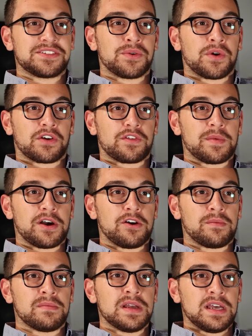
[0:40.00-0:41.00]
to work from
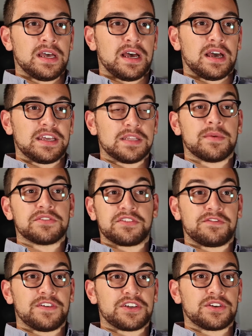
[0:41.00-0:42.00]
home uh, in the most
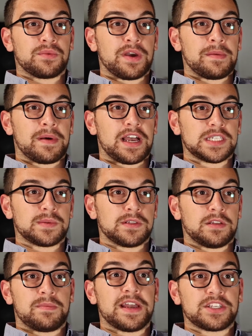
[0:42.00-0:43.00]
efficient way possible and
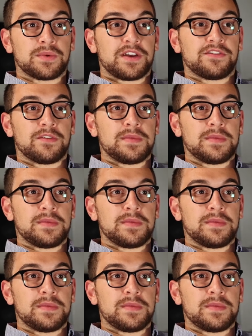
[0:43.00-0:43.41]
the best way for